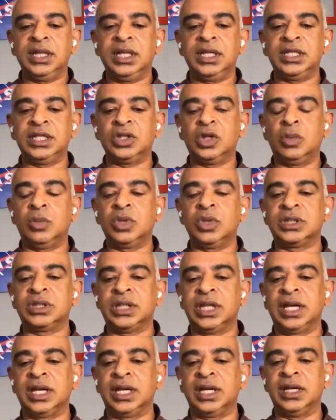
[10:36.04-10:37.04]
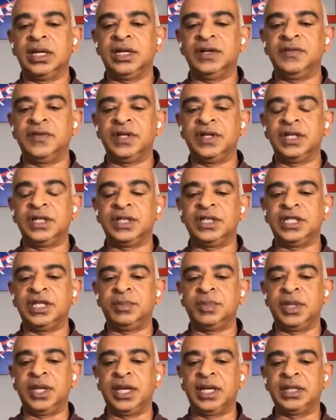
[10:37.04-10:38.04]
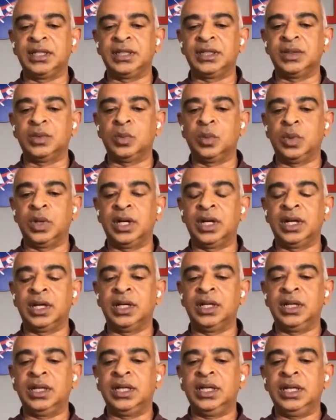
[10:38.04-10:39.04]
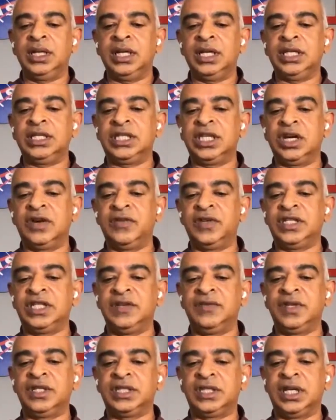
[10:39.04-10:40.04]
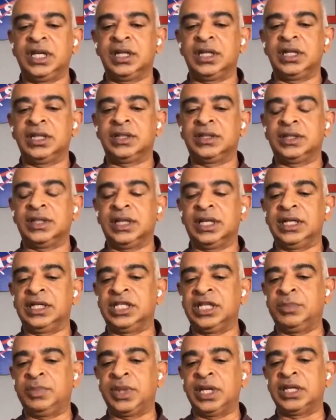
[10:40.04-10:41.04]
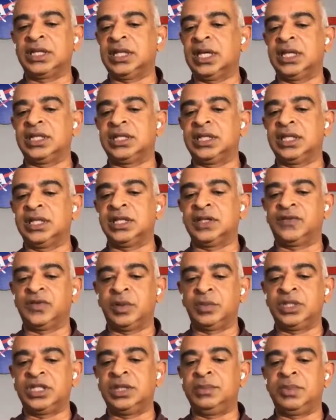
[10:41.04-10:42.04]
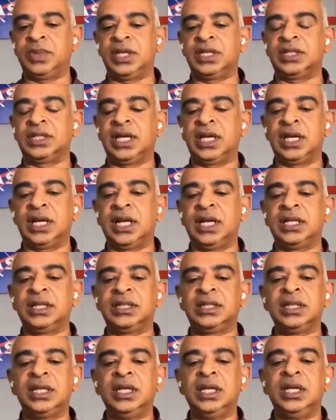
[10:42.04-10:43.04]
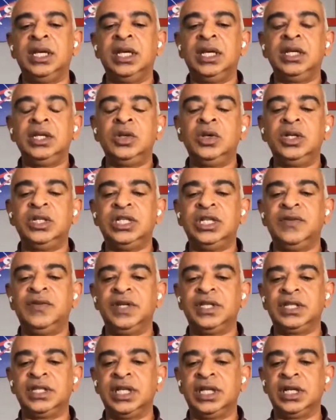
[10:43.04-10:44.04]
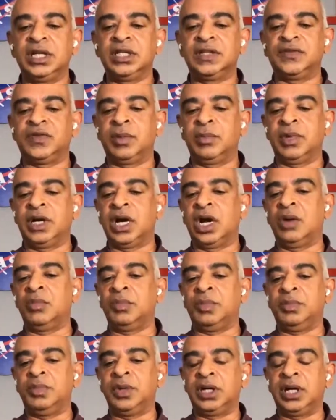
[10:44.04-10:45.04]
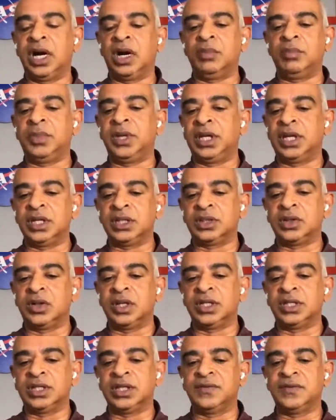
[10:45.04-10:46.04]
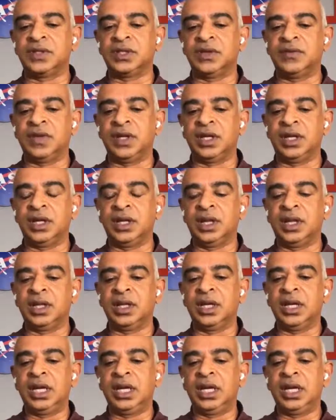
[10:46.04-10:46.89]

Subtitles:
This is almost like a reverse GPS, where instead of receiving signals like GPS-like signals from GPS satellites, you're receiving signals from ground beacons on the surface of the Earth.